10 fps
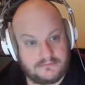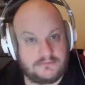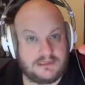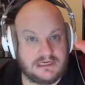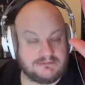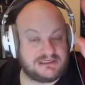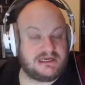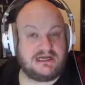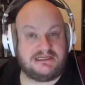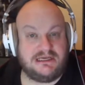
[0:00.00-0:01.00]
I'm
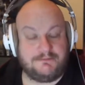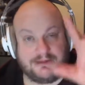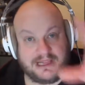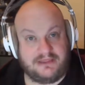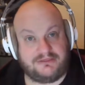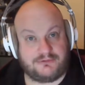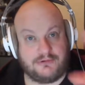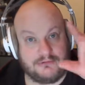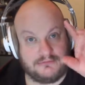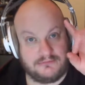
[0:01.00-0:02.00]
starting a
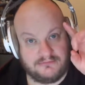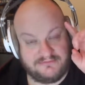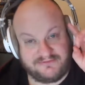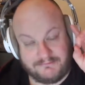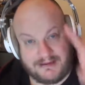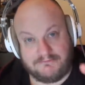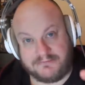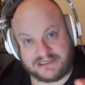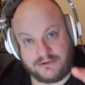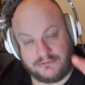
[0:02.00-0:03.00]
playthrough for
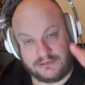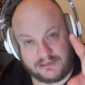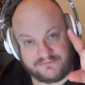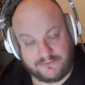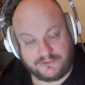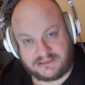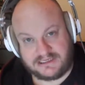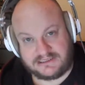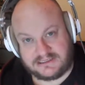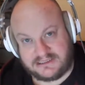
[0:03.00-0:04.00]
members only, Force
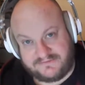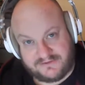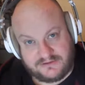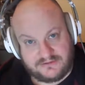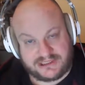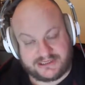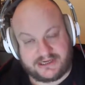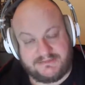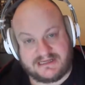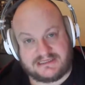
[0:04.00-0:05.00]
Sensitive and Jedi
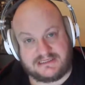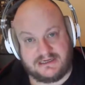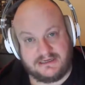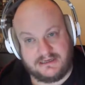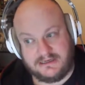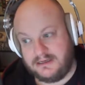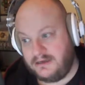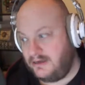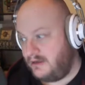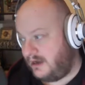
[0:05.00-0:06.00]
Master,
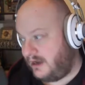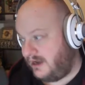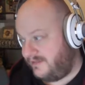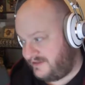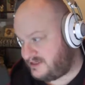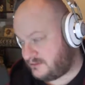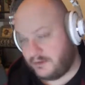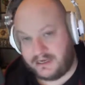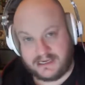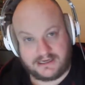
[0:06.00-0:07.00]
uh, this
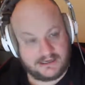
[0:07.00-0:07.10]
week